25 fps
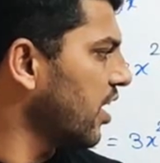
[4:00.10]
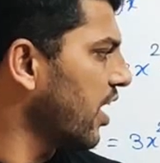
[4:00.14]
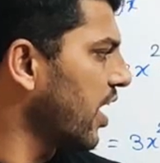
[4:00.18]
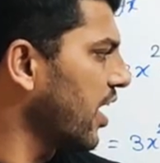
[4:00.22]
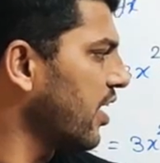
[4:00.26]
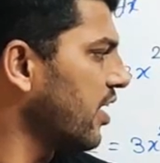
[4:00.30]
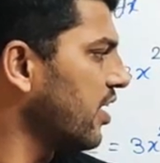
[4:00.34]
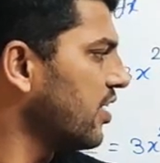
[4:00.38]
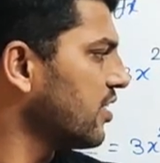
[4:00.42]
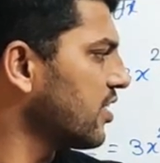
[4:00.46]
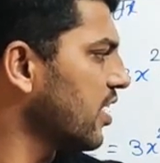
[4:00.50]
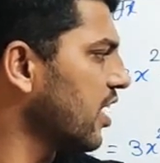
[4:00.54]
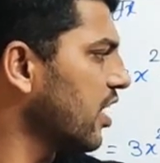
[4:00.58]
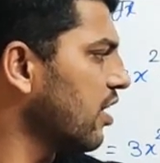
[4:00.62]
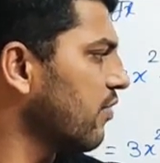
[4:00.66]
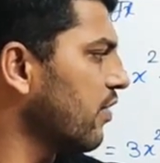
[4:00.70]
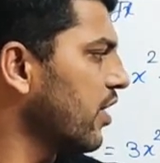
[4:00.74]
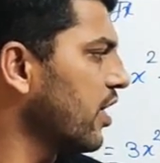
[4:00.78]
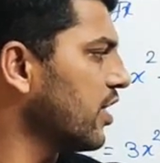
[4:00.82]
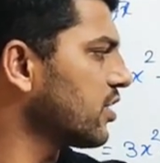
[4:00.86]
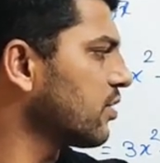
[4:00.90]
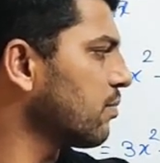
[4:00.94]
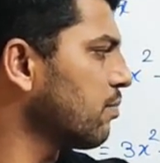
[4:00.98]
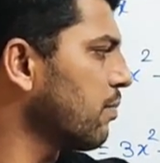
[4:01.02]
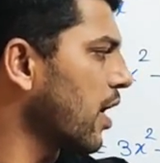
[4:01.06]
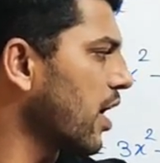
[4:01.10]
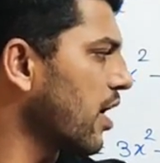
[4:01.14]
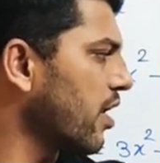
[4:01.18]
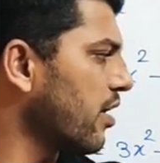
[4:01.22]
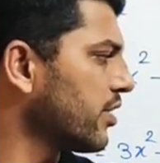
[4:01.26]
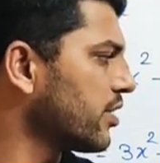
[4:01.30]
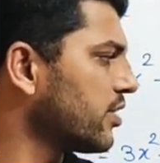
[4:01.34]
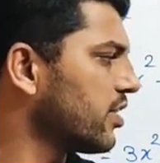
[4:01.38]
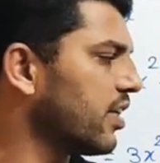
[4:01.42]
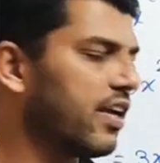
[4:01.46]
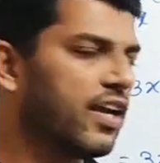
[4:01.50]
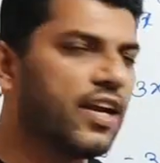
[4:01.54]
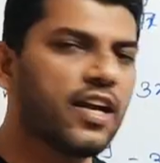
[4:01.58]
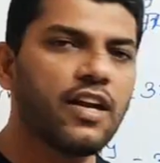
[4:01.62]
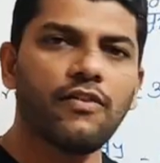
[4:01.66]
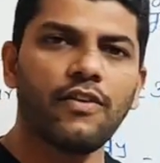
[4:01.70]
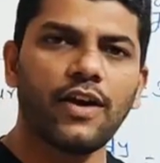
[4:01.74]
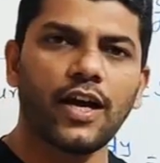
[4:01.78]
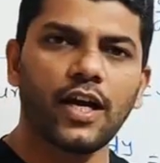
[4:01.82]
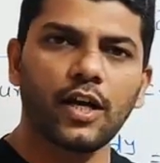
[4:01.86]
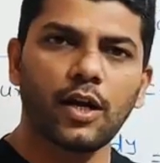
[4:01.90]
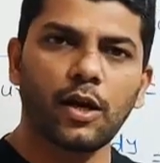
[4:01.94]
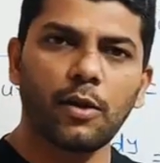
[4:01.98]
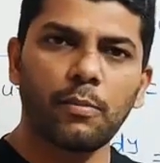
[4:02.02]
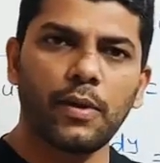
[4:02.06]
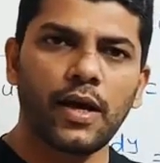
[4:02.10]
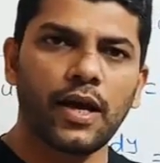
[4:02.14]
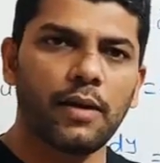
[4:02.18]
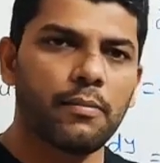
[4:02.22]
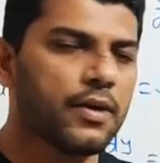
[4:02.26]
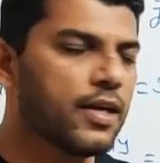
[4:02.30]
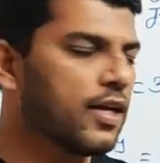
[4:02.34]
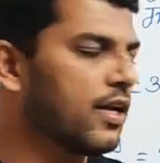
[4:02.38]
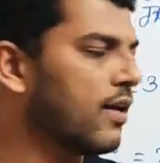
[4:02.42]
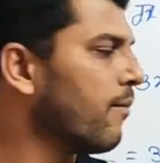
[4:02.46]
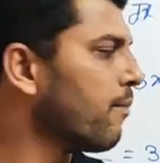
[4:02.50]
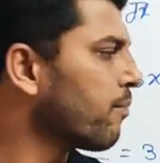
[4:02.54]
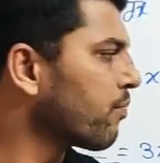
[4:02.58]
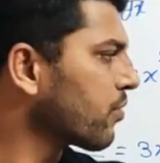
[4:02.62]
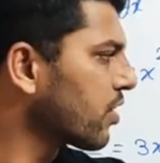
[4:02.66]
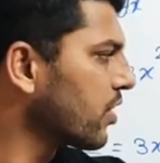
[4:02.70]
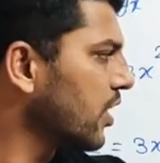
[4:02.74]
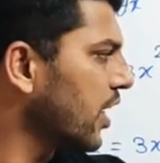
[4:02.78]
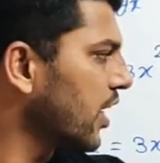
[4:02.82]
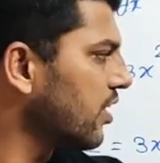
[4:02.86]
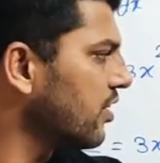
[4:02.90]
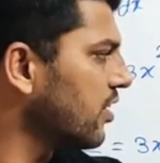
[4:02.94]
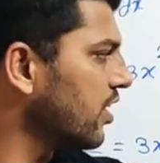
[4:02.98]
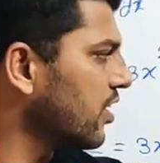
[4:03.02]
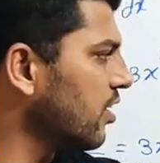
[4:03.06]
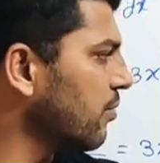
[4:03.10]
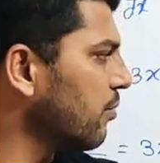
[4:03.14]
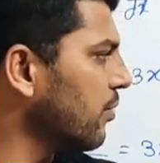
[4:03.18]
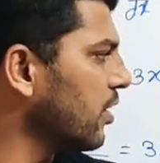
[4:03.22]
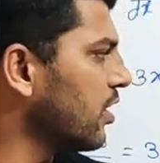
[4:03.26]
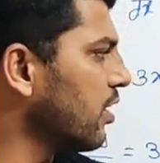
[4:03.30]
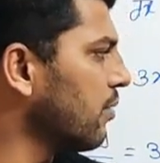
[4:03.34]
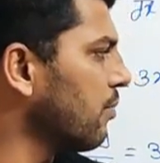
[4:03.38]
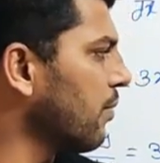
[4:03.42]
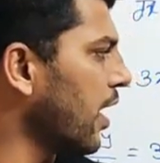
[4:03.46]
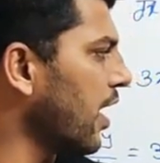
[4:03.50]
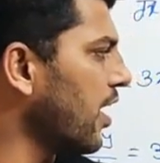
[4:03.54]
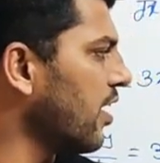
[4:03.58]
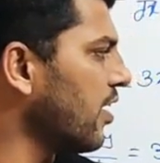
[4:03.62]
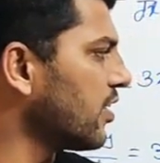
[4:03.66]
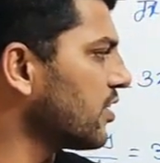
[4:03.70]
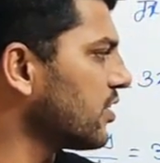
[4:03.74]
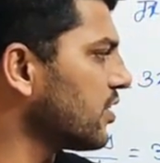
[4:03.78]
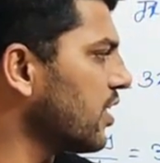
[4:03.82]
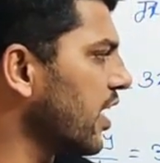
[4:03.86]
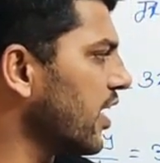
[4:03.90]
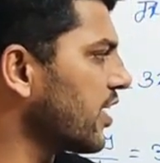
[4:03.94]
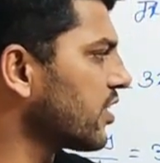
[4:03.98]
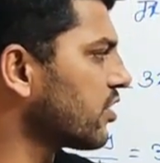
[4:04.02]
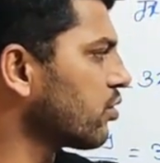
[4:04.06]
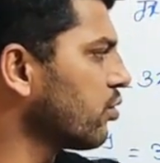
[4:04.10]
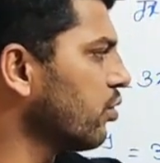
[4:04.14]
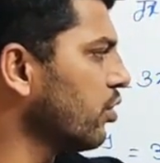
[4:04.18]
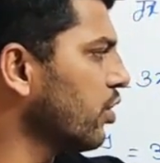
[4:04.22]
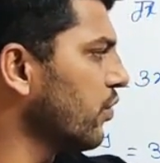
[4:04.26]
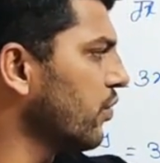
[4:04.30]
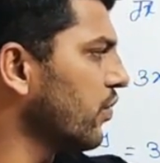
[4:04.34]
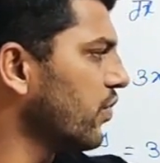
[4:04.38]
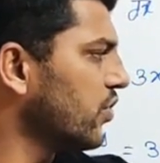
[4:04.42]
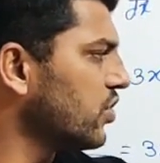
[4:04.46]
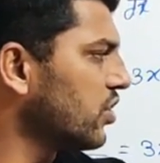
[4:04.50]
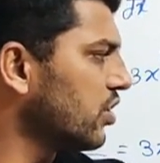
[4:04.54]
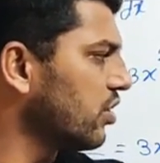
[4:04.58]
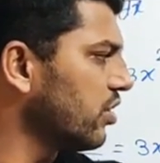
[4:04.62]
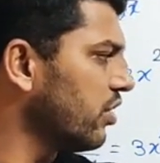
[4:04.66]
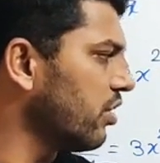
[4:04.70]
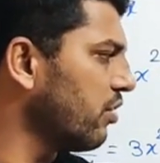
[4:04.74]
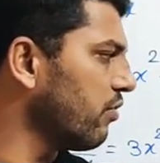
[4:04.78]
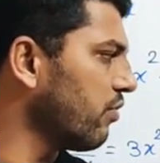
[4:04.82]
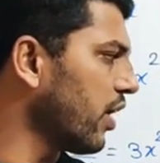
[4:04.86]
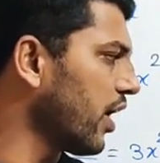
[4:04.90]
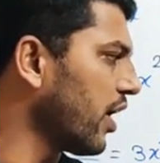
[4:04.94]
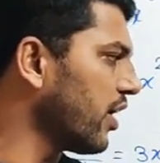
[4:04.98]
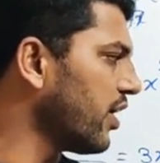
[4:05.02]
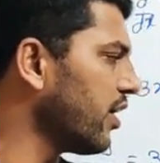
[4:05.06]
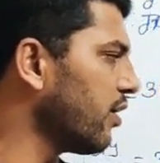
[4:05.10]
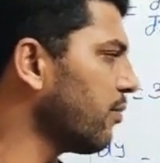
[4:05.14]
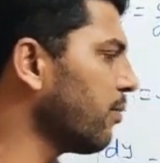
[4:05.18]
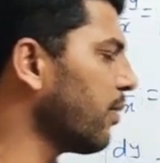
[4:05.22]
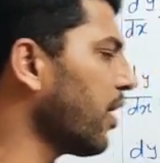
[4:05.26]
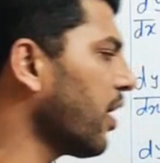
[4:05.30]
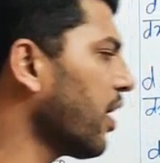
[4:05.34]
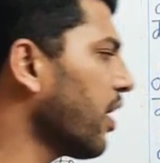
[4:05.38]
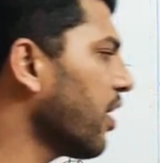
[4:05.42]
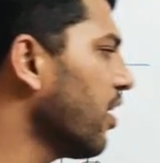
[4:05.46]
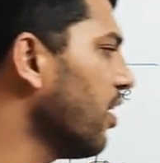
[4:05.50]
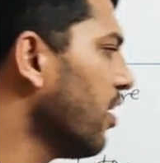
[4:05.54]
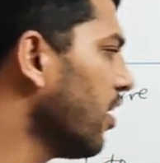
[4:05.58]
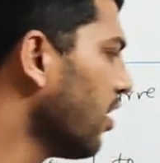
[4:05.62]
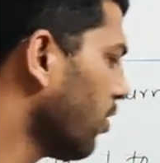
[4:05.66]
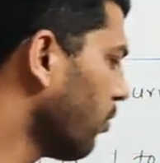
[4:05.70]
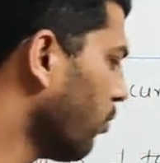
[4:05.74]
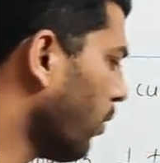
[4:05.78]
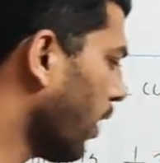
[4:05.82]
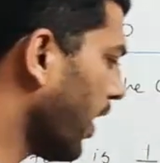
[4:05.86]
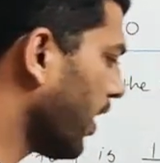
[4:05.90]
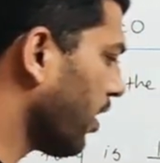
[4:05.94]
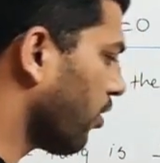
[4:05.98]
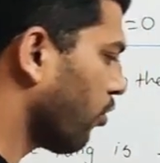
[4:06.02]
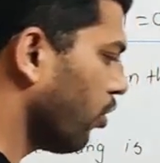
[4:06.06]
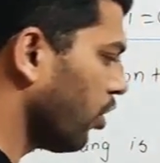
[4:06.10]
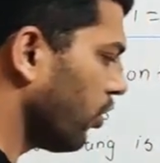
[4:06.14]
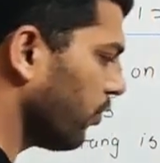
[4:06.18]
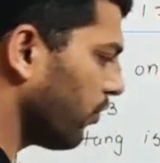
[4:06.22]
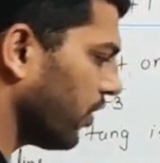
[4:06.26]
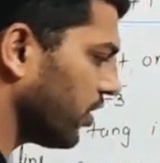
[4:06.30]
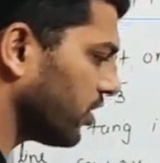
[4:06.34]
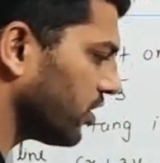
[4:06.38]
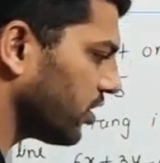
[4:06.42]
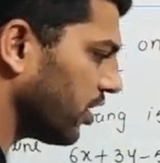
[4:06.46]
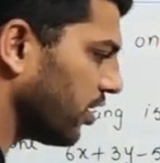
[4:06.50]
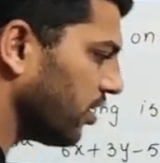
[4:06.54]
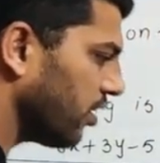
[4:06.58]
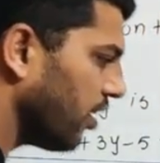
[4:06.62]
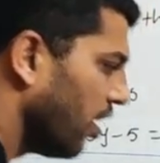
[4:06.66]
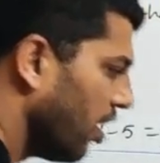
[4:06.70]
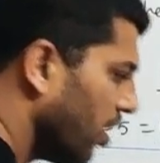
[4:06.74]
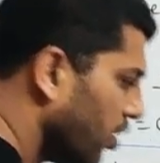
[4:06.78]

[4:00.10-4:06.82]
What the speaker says: line is always minus a divided by b. That is nothing but the minus x coefficient divided by y coefficient.